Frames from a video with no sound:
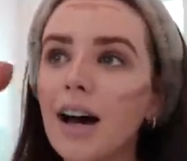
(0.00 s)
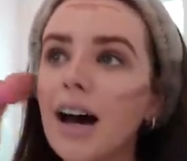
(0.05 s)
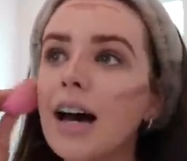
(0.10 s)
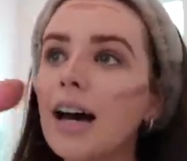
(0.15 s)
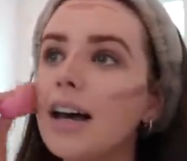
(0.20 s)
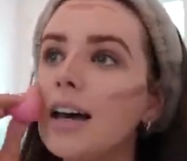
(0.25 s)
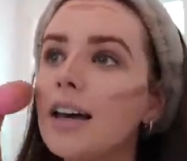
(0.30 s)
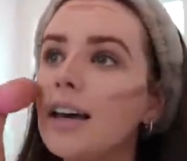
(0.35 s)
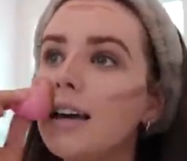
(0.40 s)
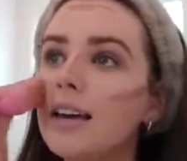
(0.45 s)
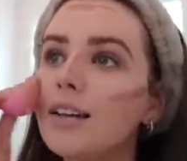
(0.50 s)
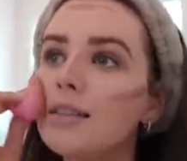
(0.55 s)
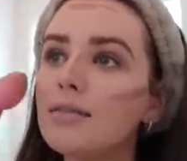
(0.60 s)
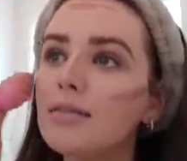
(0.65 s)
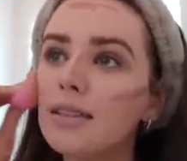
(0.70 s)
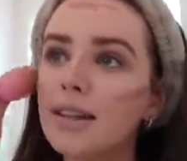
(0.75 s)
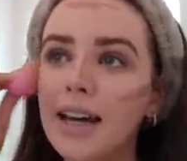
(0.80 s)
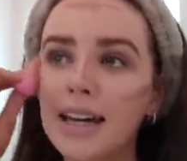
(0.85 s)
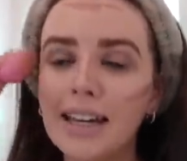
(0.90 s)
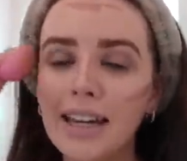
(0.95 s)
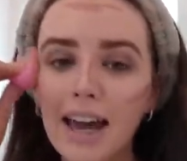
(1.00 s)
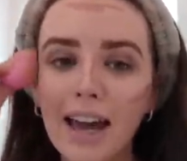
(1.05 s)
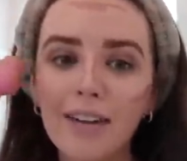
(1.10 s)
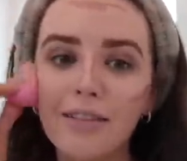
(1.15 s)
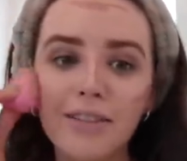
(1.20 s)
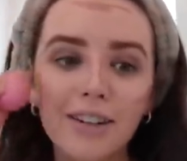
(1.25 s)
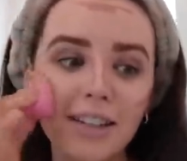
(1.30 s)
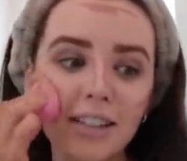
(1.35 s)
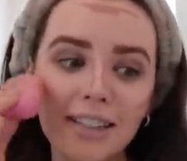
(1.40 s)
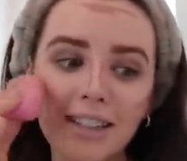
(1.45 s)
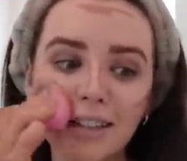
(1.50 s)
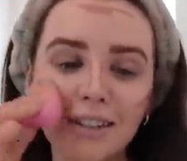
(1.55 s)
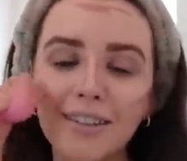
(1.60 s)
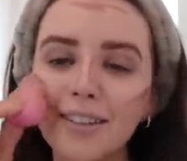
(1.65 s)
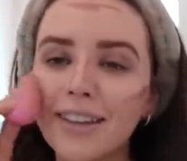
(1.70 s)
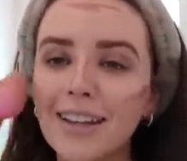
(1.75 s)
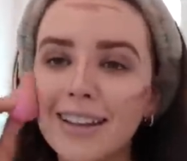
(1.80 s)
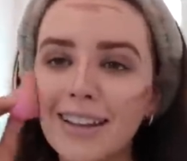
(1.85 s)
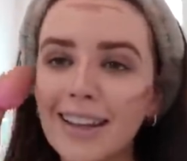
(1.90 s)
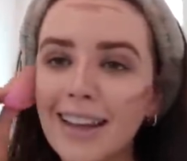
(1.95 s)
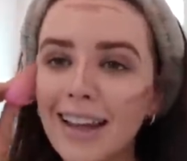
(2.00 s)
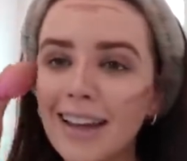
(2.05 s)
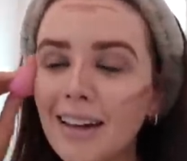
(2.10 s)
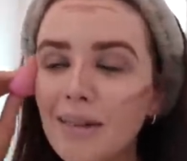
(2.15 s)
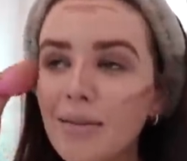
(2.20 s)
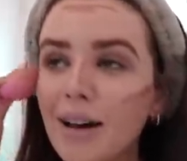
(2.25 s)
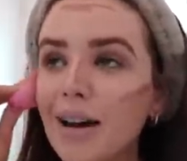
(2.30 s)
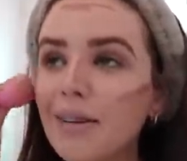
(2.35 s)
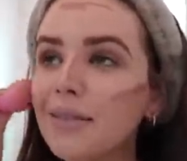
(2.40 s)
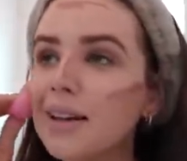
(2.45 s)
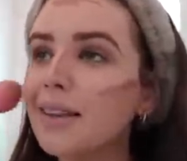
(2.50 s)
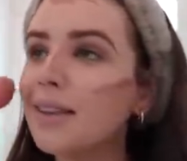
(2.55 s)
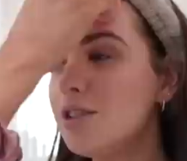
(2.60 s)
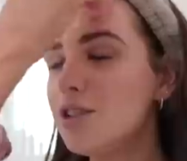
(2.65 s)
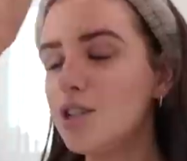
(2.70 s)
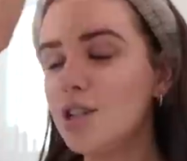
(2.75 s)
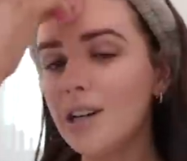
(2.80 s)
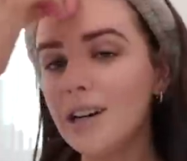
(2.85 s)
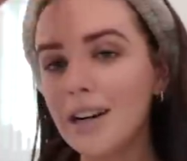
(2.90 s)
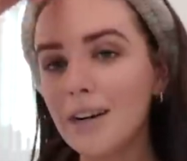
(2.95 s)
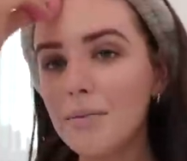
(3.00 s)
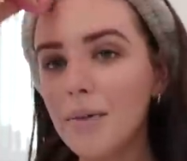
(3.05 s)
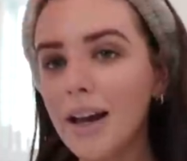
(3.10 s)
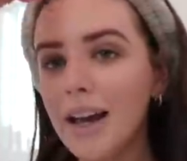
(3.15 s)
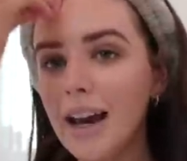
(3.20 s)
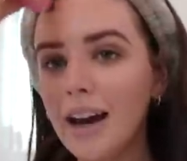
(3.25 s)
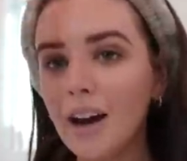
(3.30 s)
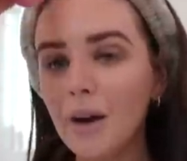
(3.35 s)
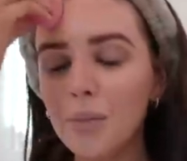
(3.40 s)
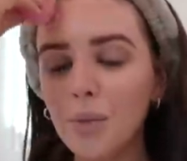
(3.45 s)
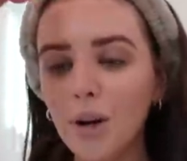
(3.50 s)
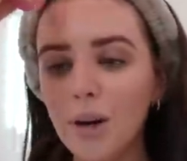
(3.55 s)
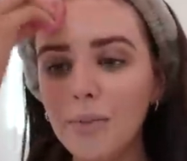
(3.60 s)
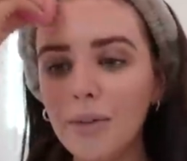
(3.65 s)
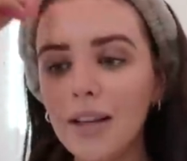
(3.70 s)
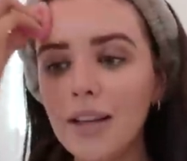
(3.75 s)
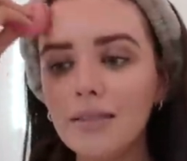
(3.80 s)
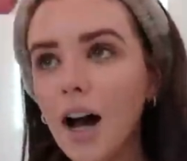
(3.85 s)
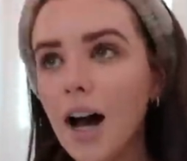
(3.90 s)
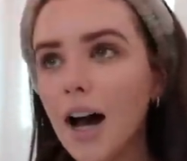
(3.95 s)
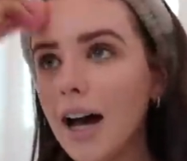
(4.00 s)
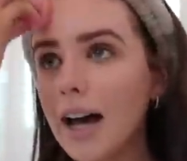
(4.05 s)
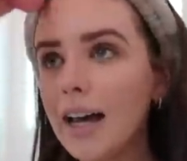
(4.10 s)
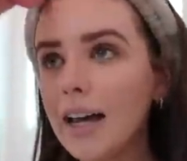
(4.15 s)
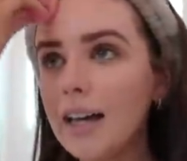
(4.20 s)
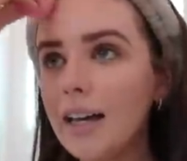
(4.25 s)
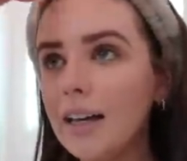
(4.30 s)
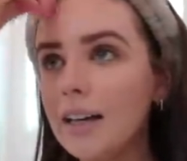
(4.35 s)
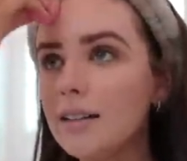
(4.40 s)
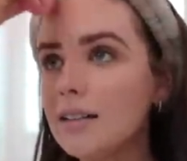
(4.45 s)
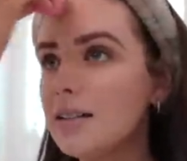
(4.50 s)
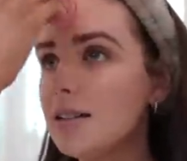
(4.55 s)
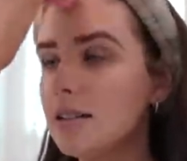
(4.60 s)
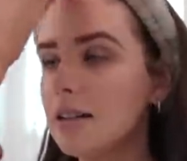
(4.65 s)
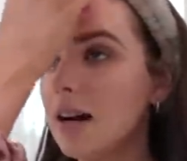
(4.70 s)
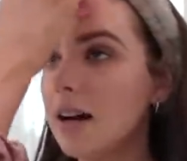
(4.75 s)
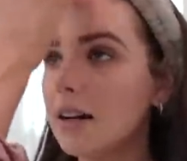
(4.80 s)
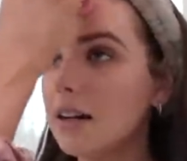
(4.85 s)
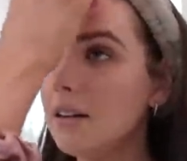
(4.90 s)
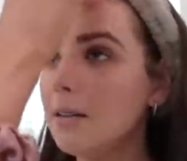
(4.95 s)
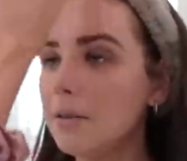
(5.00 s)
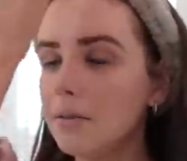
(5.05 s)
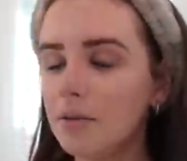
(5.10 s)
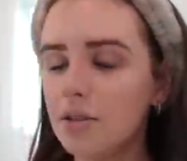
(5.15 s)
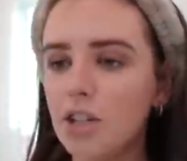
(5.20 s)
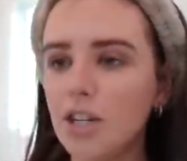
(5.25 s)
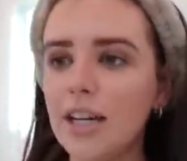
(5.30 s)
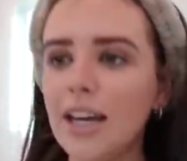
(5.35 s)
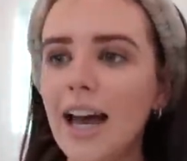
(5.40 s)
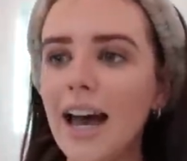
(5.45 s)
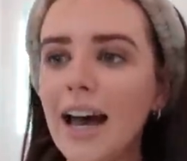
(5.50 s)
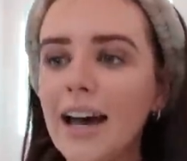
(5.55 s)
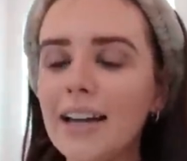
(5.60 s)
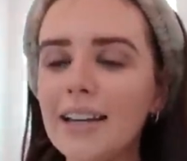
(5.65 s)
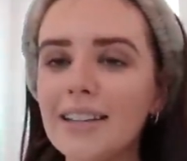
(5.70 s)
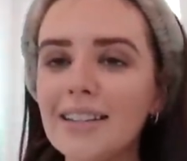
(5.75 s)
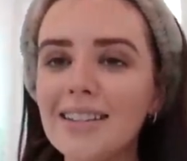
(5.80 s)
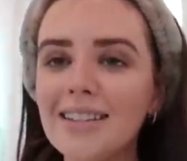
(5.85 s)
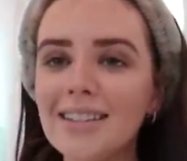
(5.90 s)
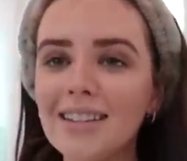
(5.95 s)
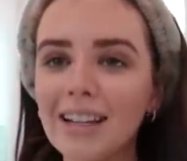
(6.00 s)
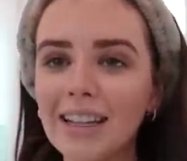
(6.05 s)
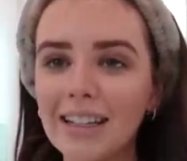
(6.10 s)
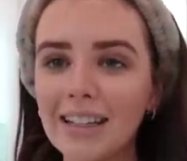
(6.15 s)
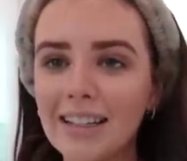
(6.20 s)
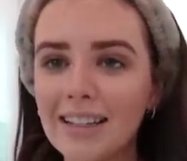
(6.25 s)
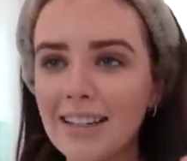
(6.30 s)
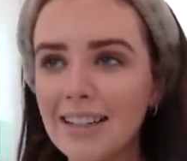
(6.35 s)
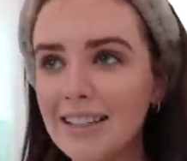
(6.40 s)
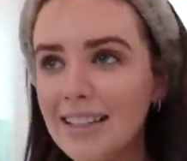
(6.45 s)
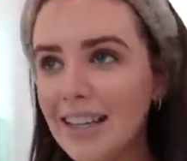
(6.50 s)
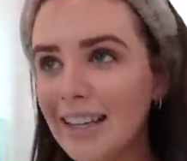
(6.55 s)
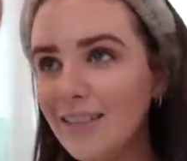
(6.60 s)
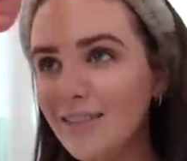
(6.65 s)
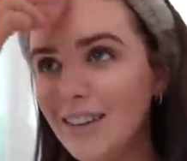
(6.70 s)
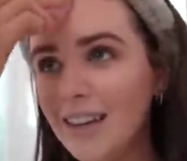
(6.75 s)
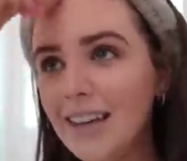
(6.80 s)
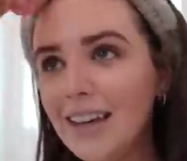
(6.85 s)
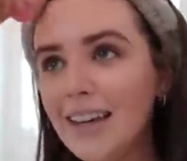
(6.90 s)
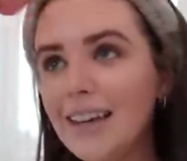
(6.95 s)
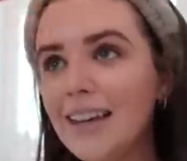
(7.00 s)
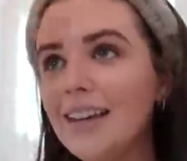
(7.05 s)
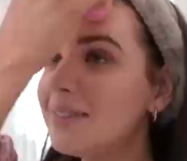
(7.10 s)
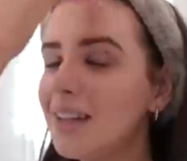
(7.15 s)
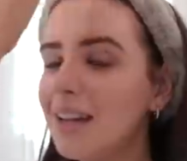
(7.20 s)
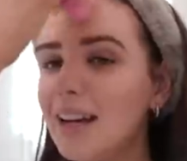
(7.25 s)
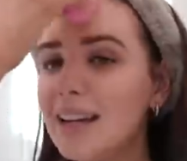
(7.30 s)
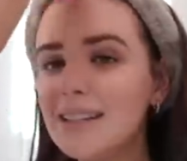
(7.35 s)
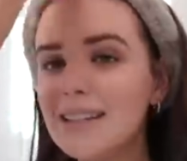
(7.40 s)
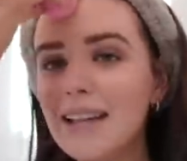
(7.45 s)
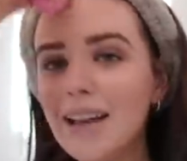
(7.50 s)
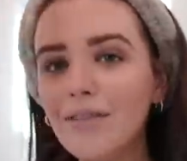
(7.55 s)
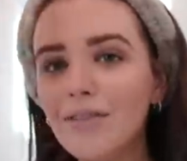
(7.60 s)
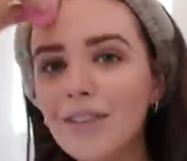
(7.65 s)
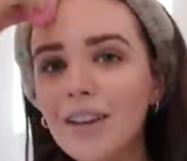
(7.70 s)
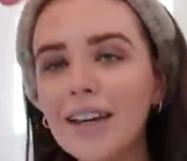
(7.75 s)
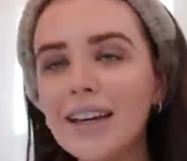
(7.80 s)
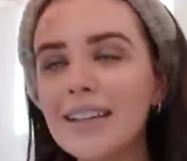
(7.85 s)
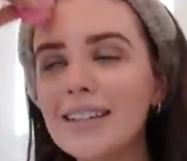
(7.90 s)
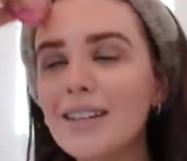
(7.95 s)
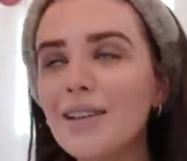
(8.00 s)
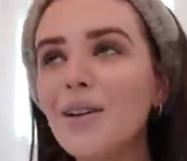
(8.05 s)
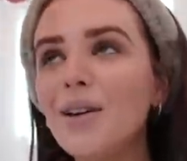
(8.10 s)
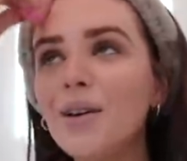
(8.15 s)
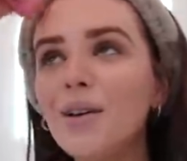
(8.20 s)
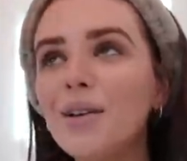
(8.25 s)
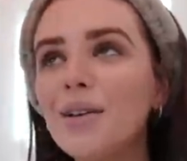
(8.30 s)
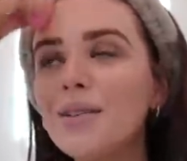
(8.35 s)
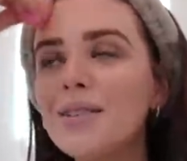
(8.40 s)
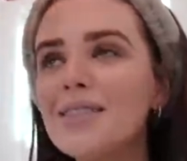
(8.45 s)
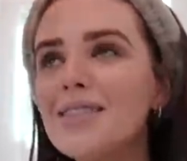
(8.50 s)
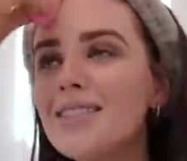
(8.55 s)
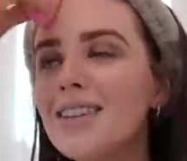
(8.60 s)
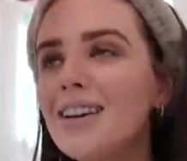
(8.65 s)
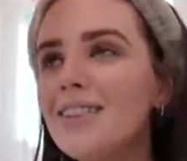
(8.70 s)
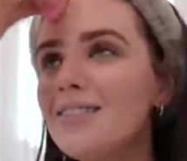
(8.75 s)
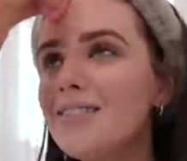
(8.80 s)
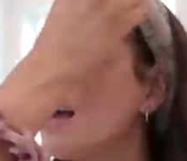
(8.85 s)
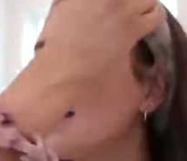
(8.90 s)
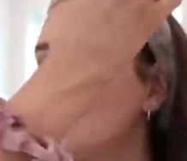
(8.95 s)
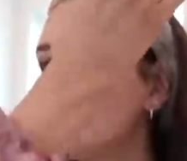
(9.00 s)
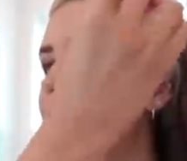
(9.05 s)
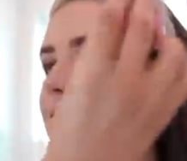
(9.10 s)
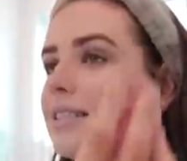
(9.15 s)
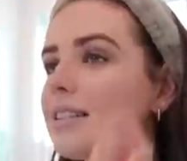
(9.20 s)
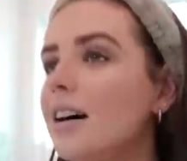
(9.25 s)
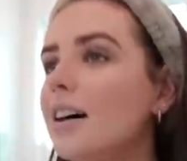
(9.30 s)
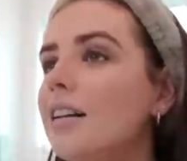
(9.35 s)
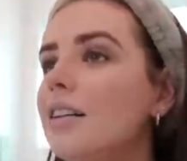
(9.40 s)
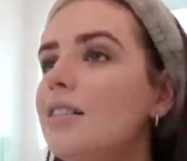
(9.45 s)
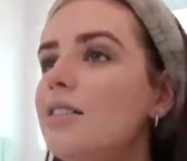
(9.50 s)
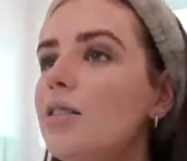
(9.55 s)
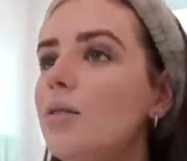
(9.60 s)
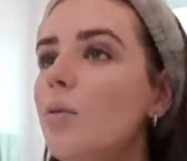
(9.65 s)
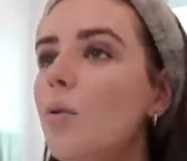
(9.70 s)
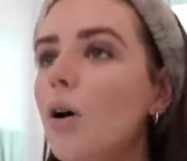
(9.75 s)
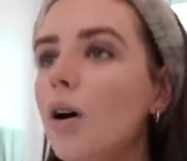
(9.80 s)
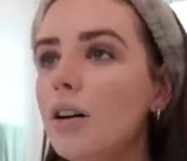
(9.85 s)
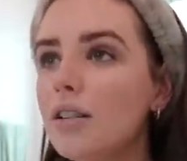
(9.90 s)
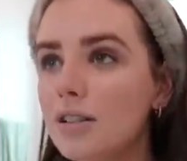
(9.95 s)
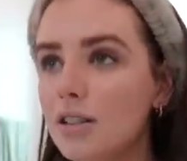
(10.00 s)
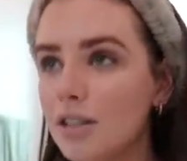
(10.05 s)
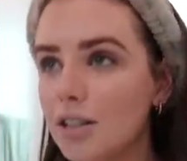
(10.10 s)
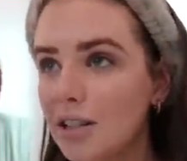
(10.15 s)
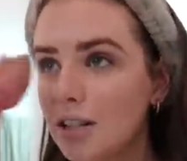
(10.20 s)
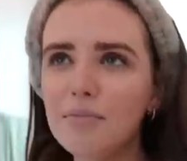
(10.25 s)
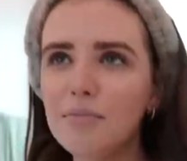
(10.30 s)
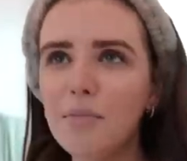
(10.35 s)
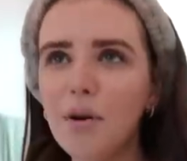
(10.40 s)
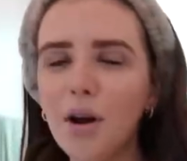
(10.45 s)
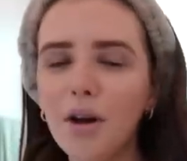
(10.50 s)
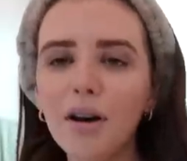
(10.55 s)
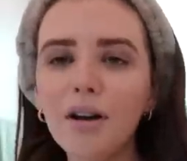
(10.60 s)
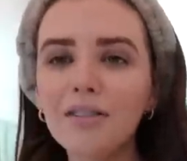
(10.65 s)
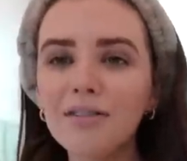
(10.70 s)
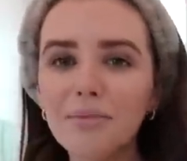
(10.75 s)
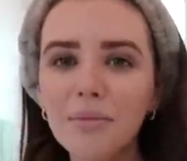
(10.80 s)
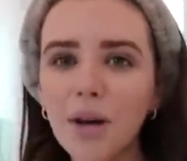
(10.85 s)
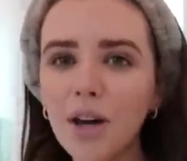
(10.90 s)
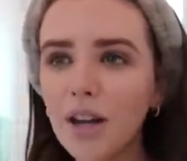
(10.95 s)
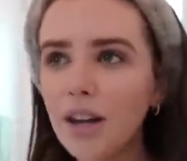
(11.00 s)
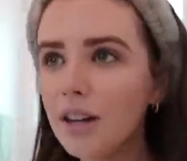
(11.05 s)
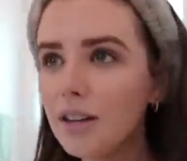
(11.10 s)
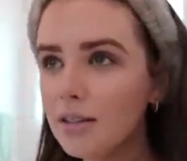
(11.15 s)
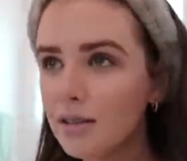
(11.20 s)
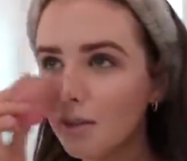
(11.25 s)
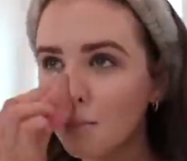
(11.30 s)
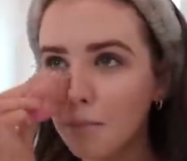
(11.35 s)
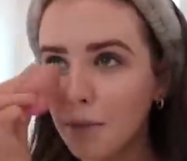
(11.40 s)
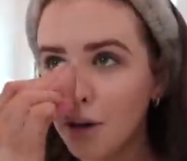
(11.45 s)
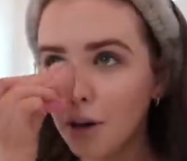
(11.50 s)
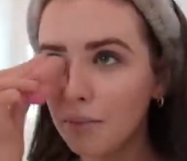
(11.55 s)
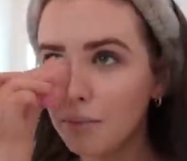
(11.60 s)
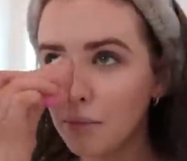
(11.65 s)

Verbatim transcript: I like every single thing that they come out with. During my hair appointment, I started, she has like a TV that has Netflix and Hulu and stuff, and I started to watch Murdaugh Murders or Mur